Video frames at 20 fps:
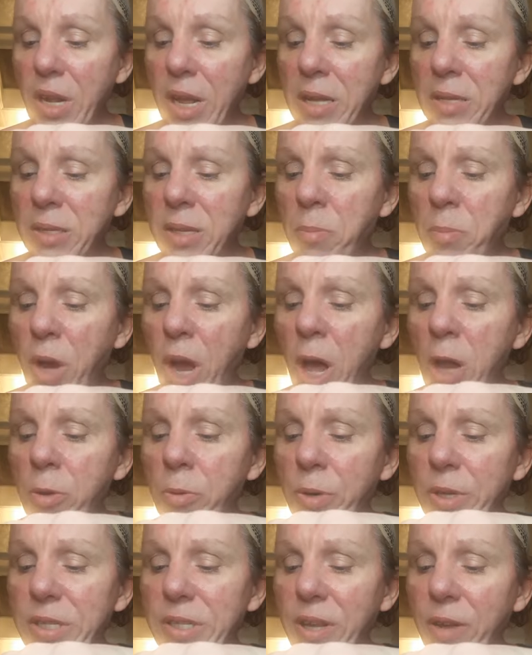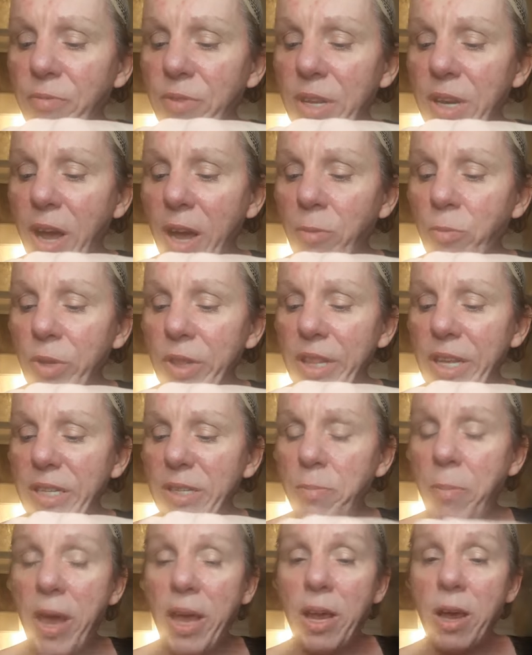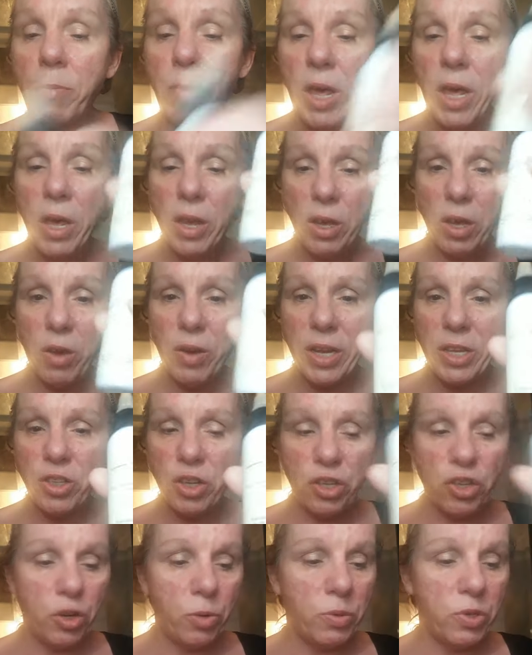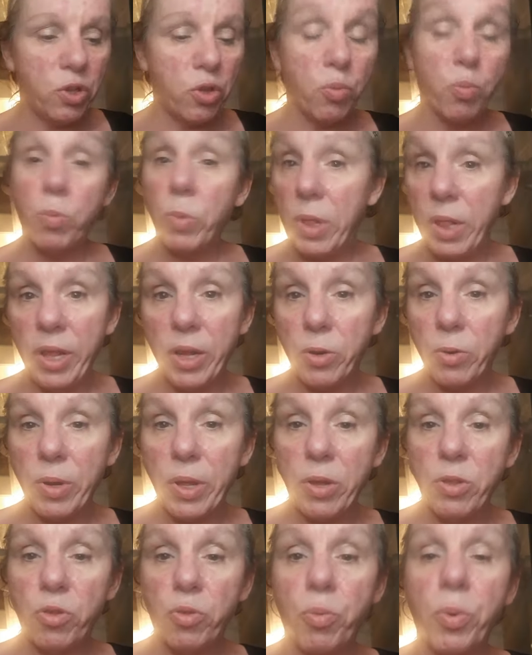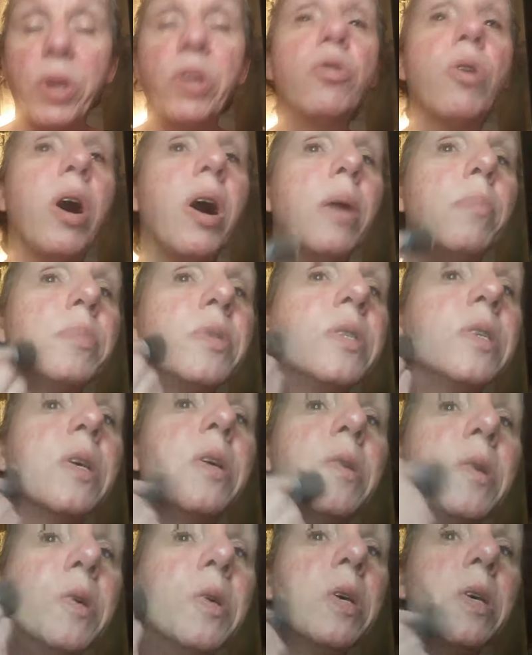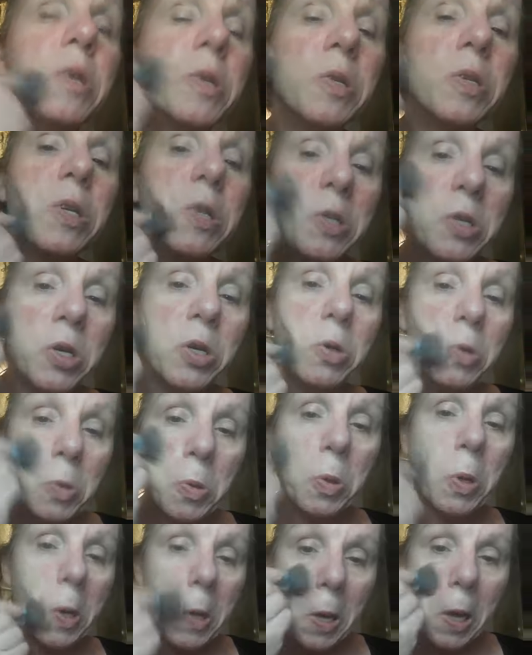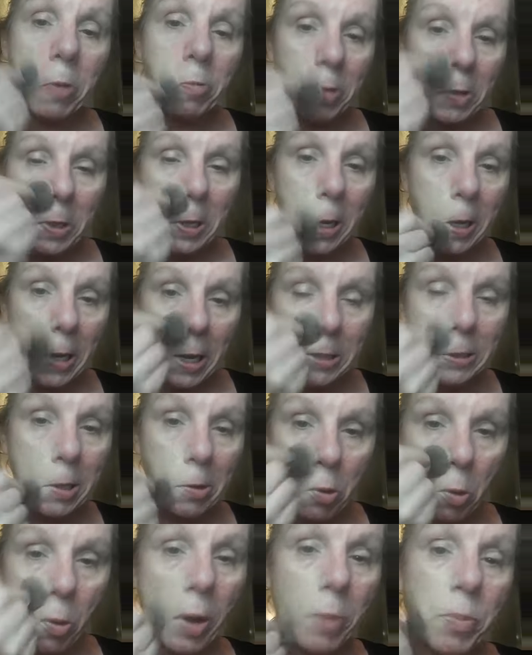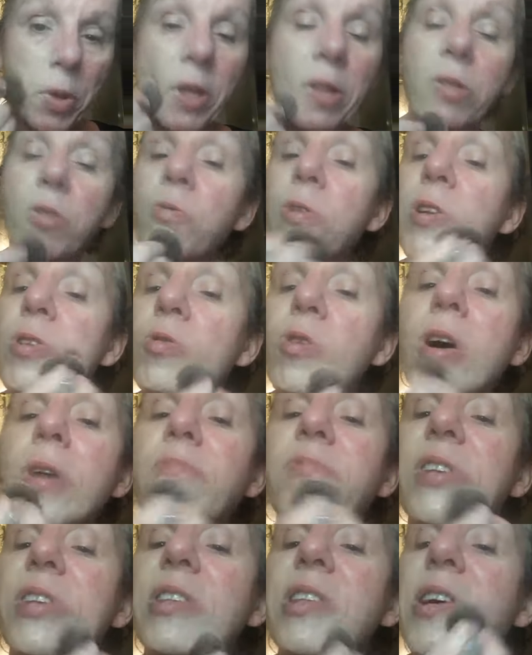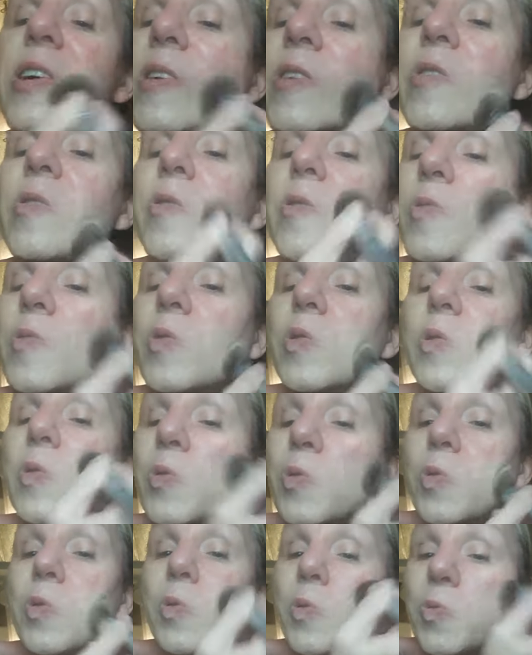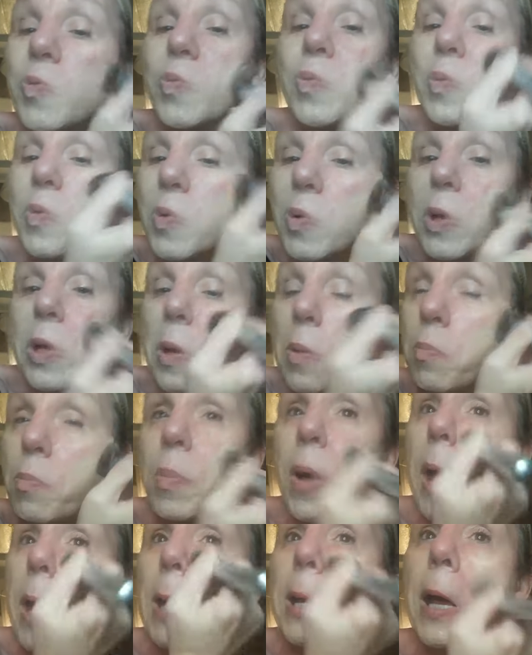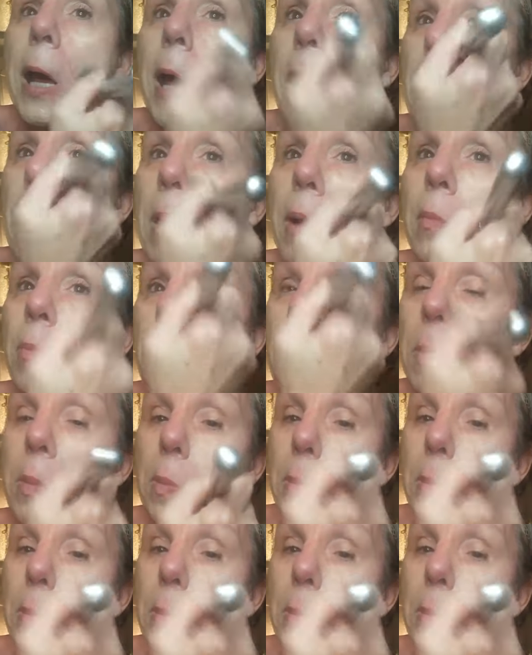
some color and stuff tonight. With this makeup, you can just use literally 3 drops to do everything. I didn't quite put 3 drops there. But I'll